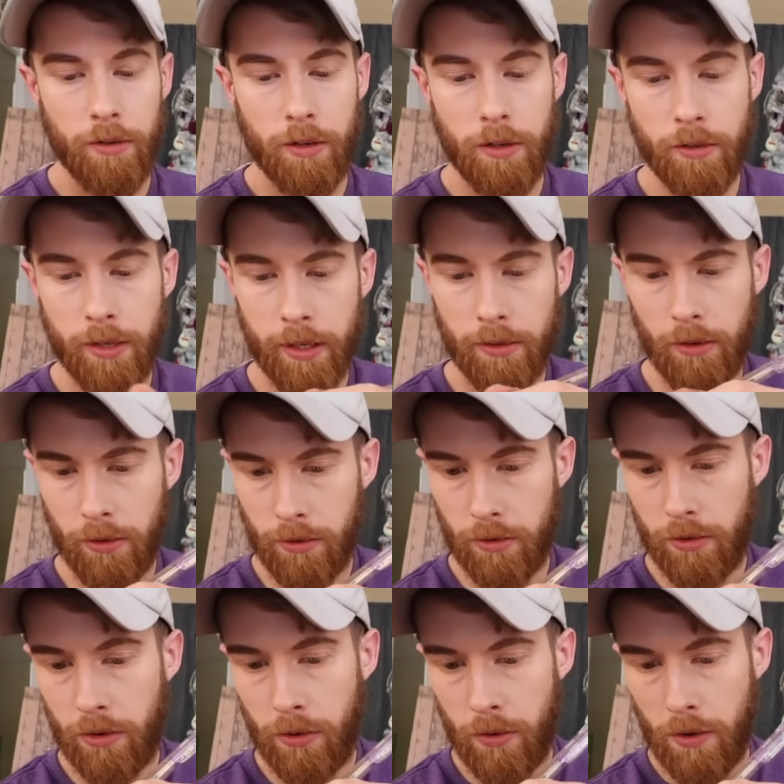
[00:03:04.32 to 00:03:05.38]
Because that's all you're
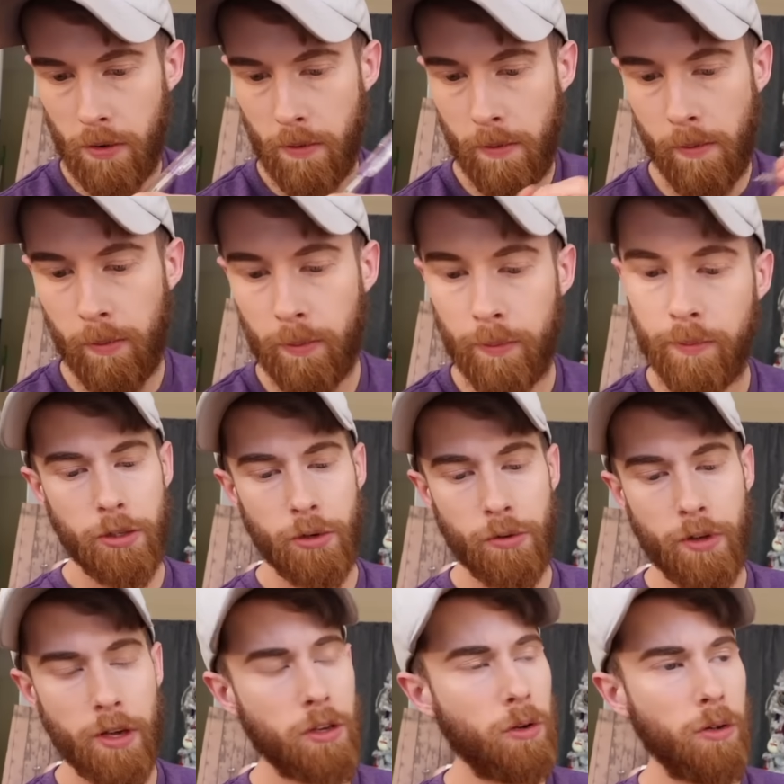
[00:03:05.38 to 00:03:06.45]
doing. Do you
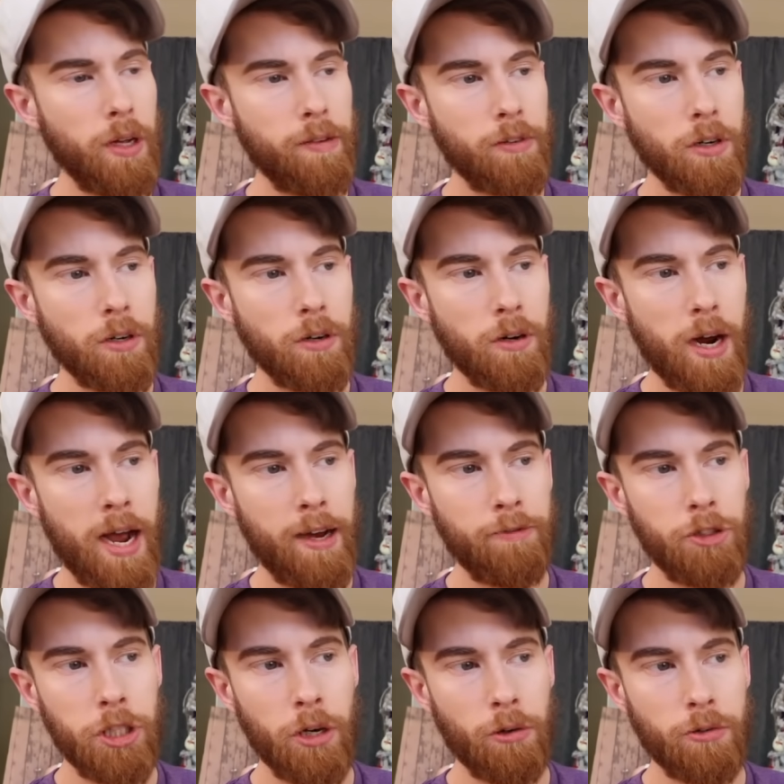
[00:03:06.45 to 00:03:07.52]
think you'll ever have
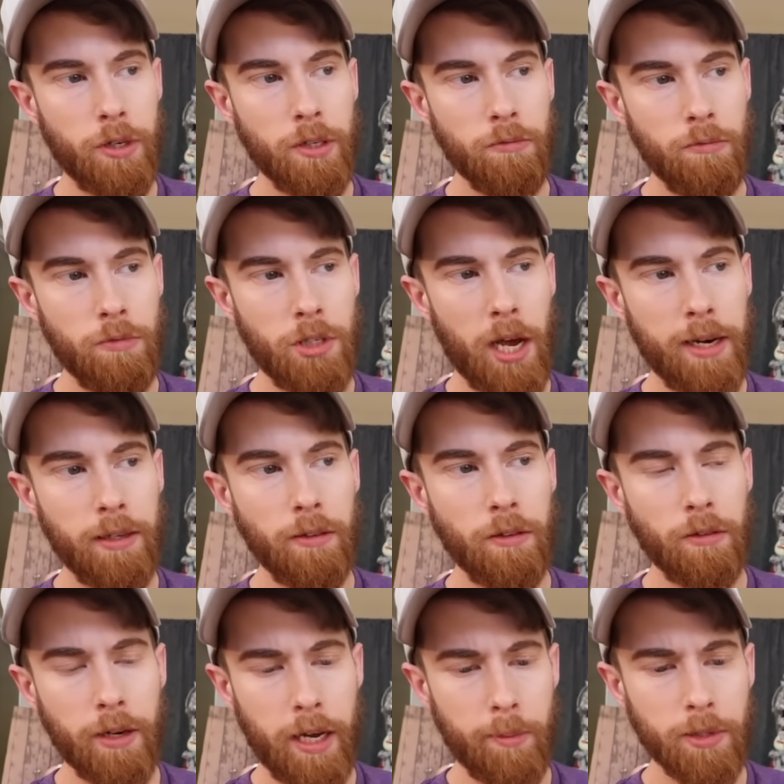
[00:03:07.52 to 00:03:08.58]
children? Tiny
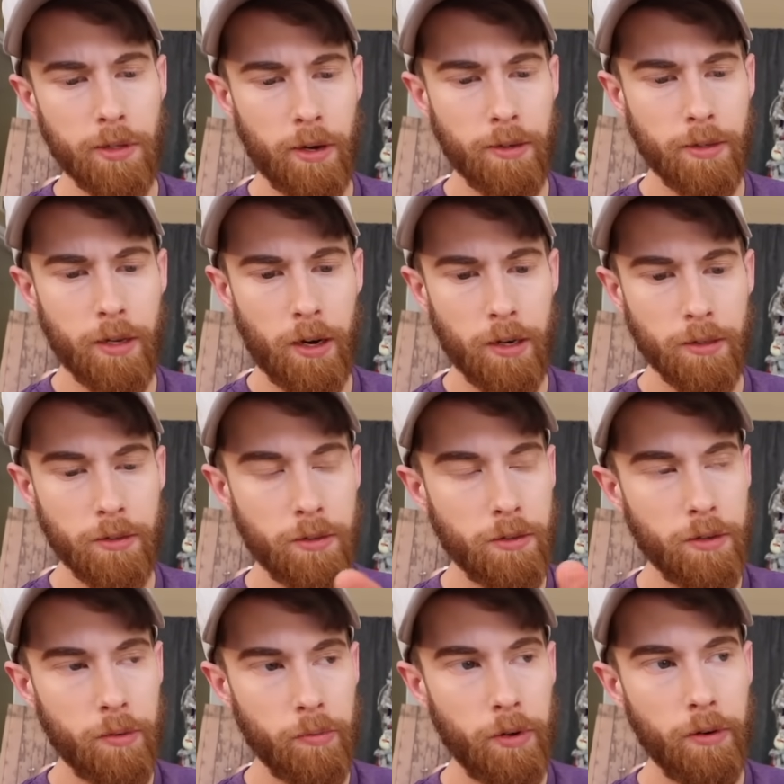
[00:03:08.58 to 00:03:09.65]
little Amazon dots or
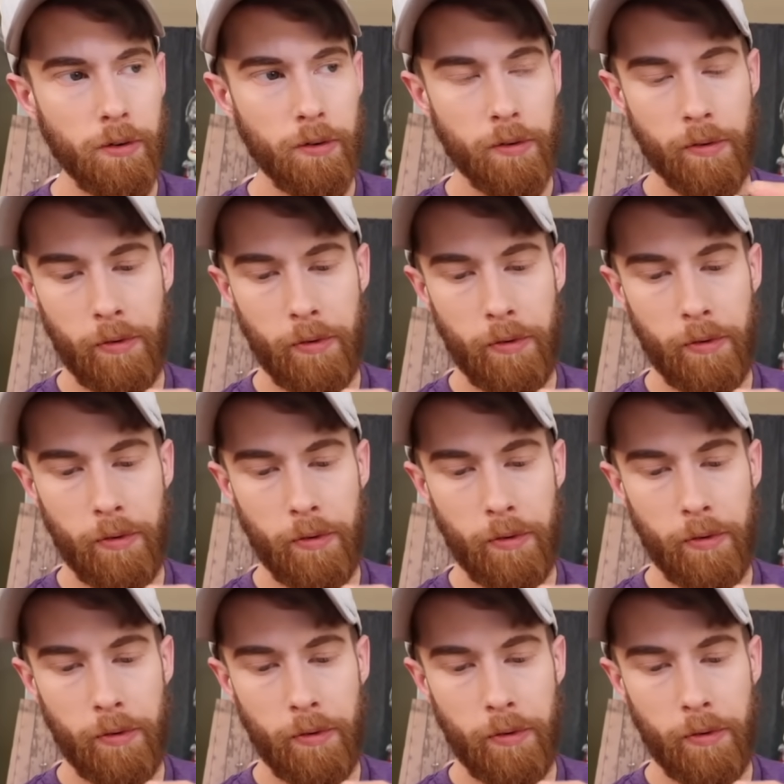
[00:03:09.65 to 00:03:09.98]
something?